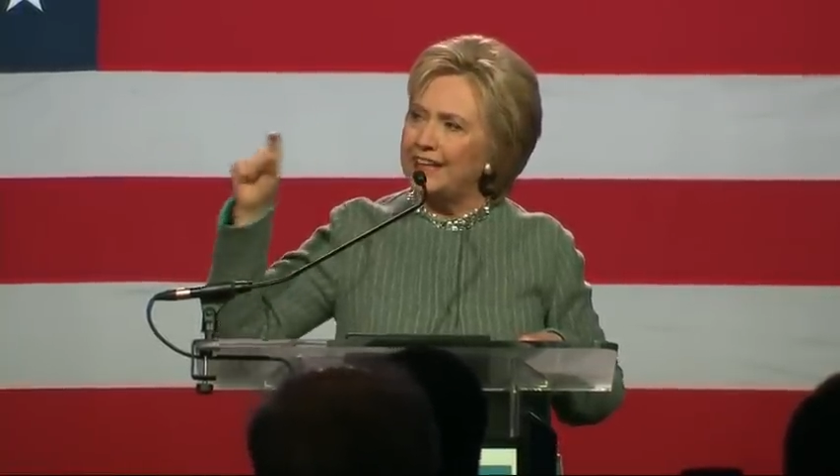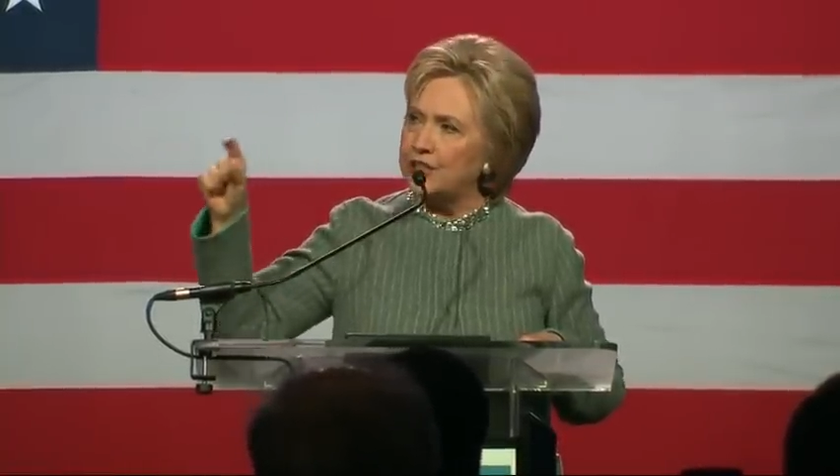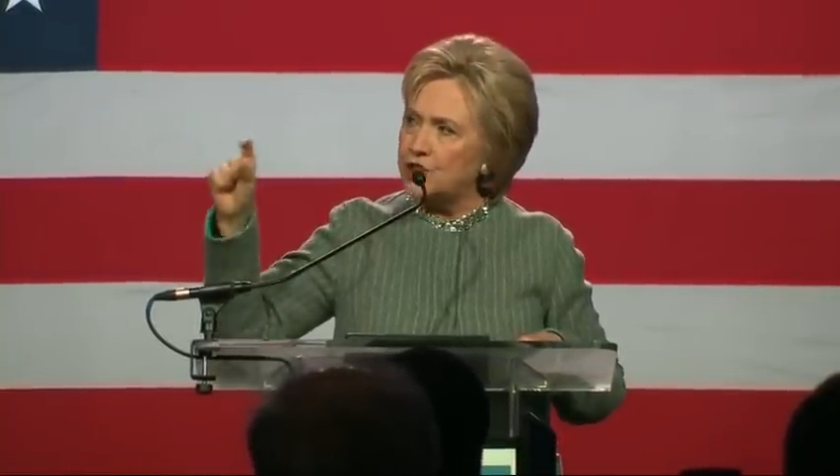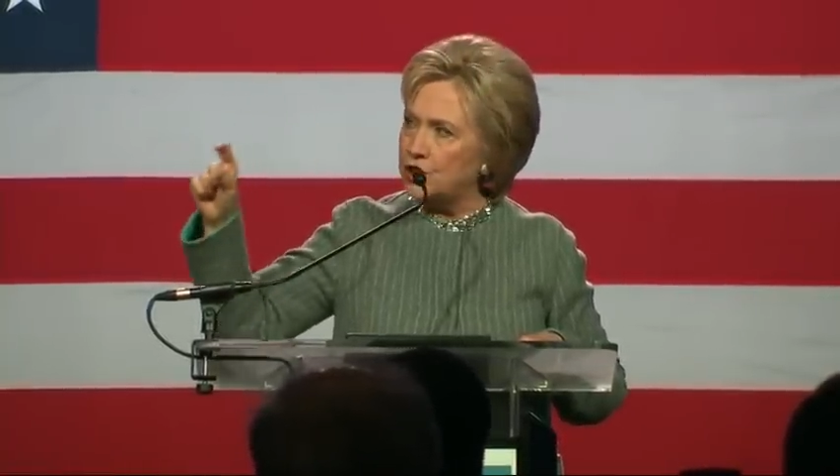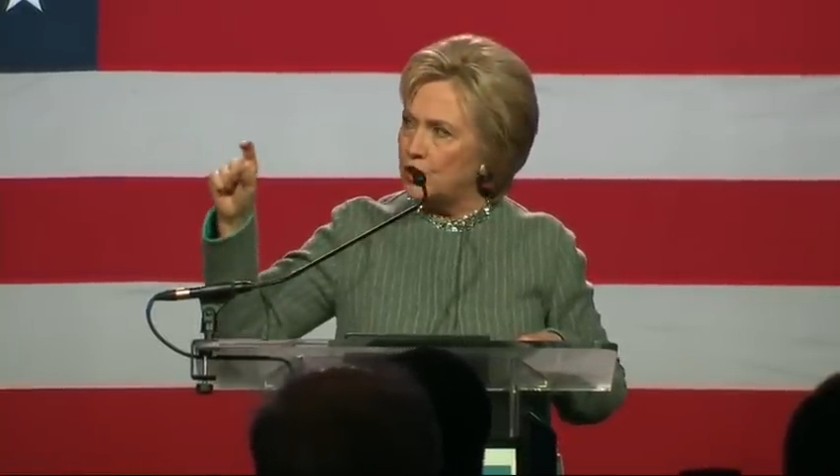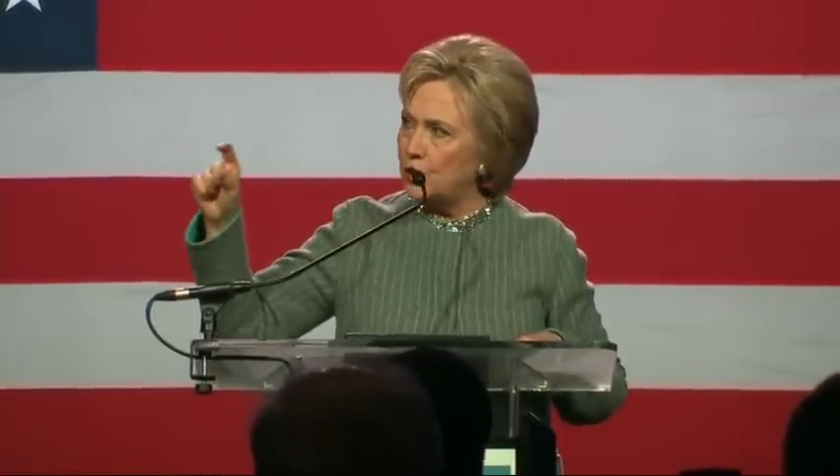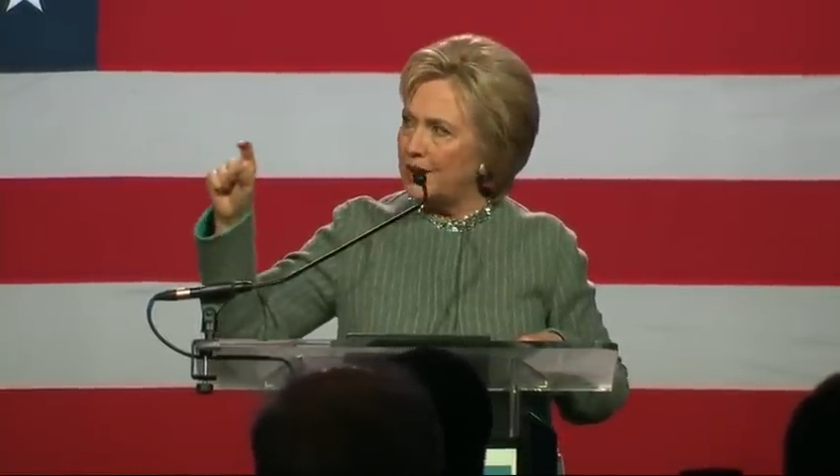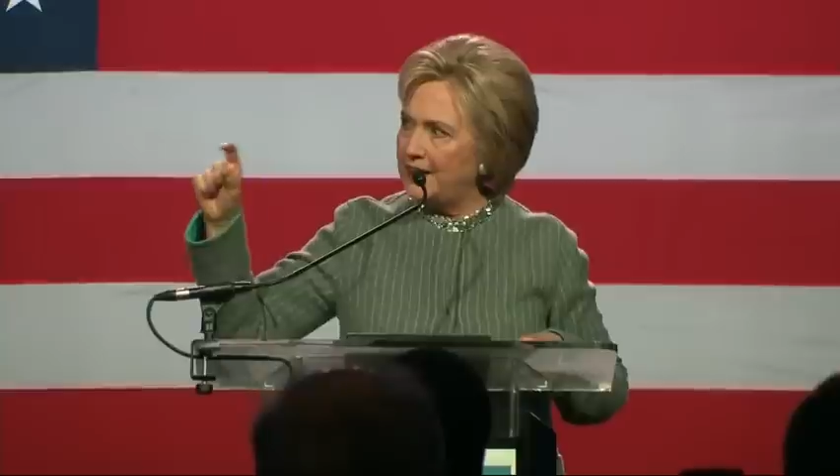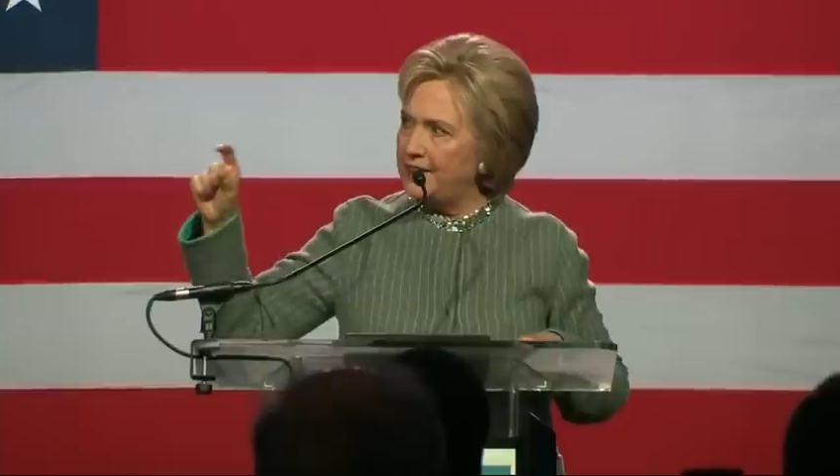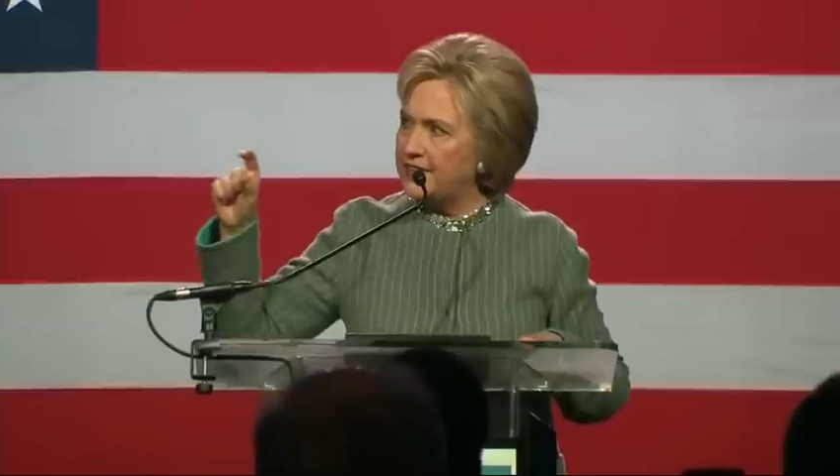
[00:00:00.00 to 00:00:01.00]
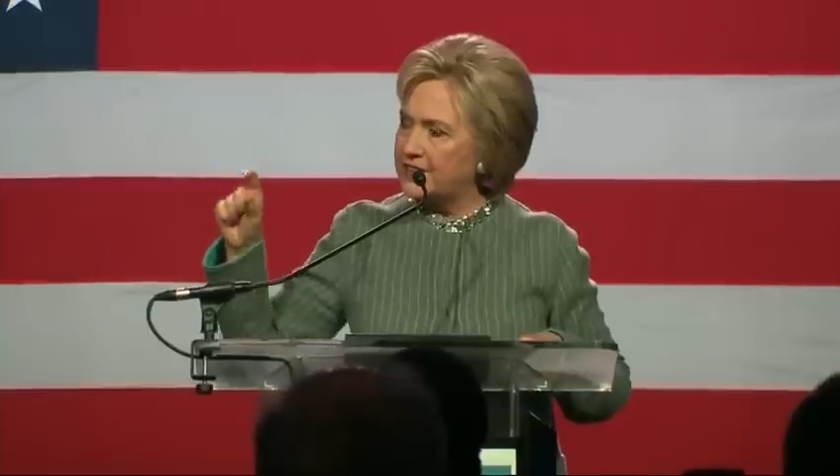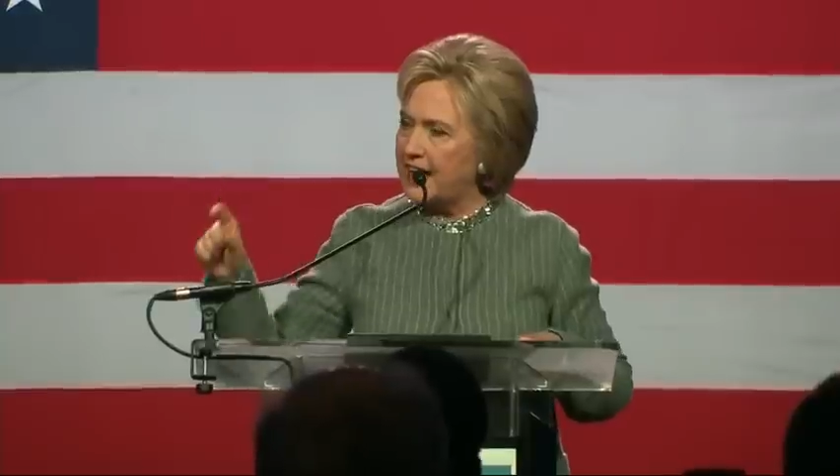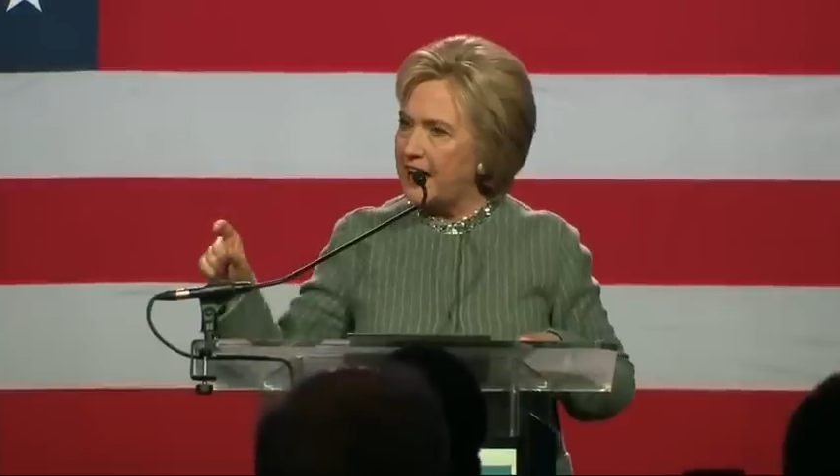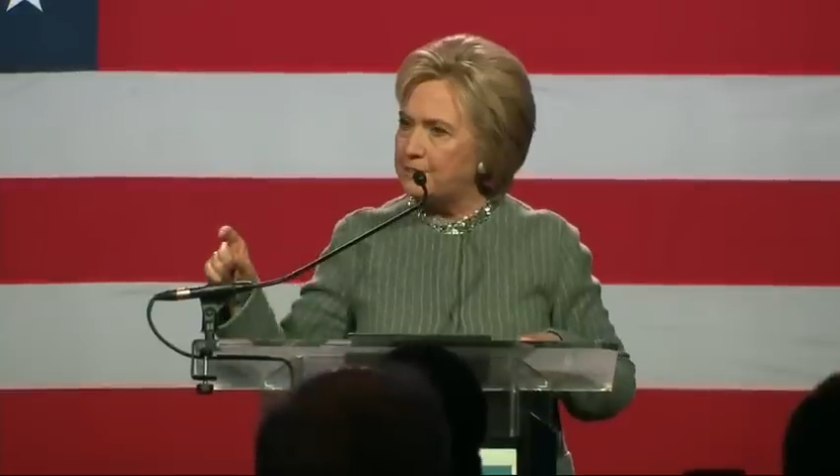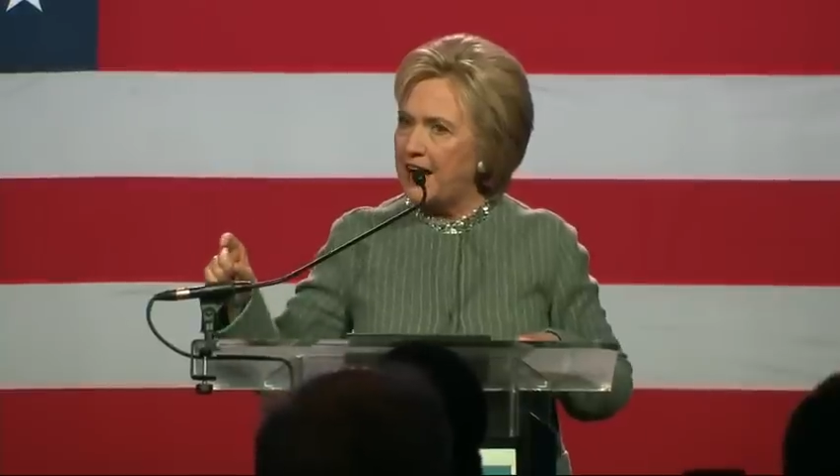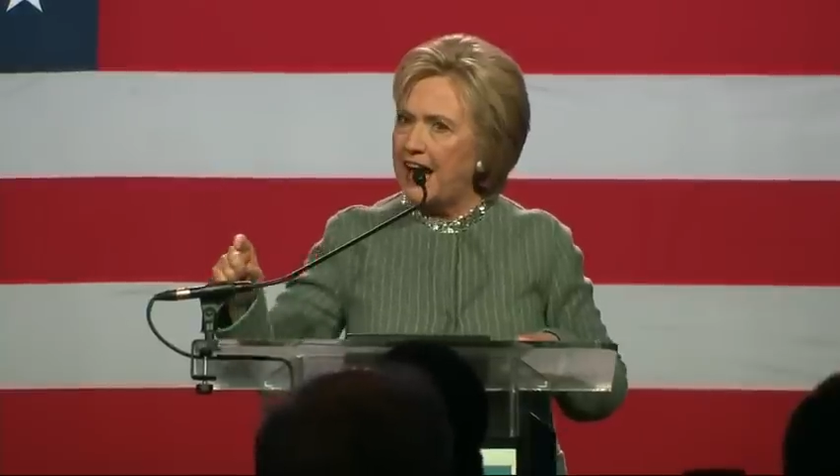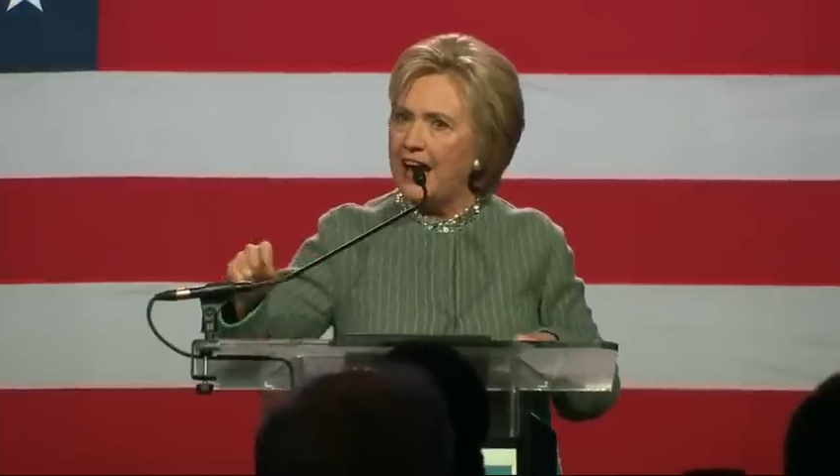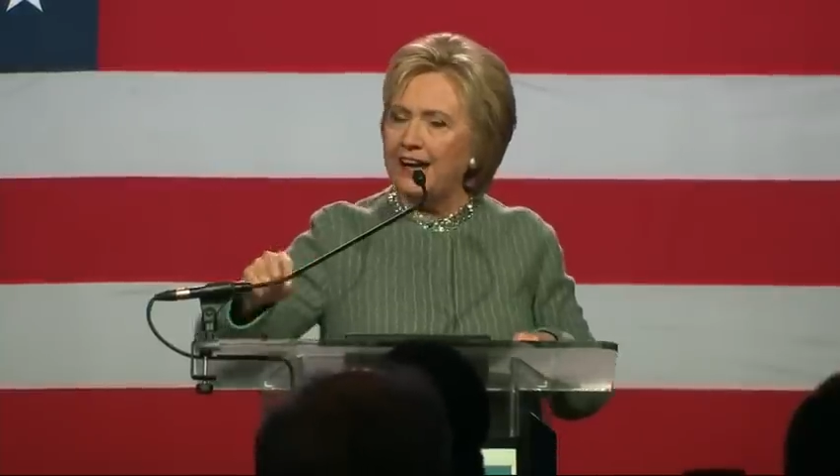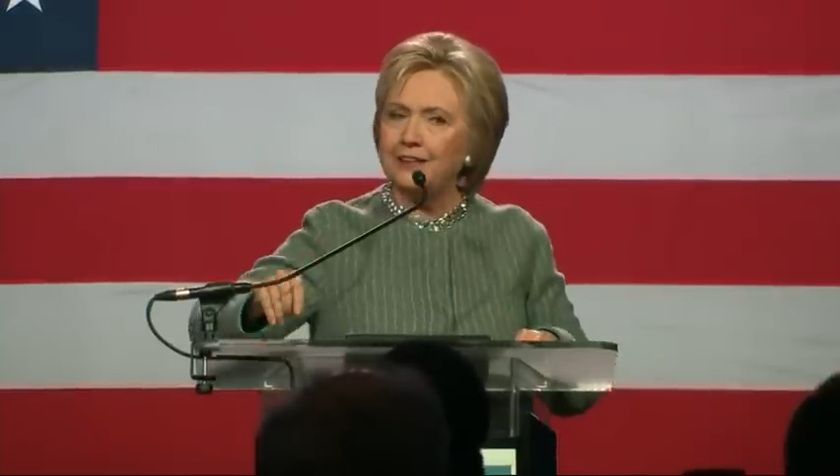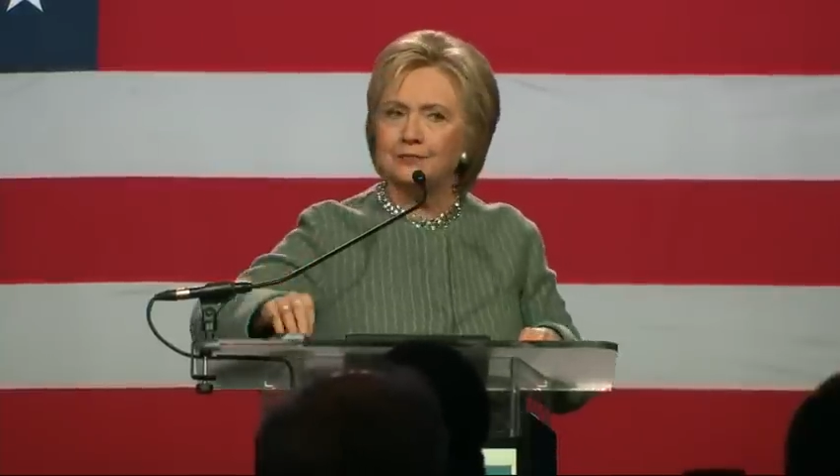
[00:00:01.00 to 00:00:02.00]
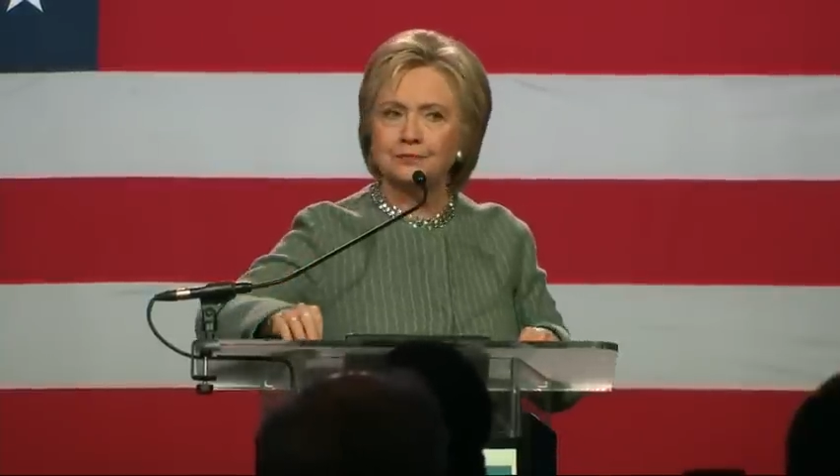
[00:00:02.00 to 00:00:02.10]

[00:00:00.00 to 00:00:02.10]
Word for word: issue in this campaign.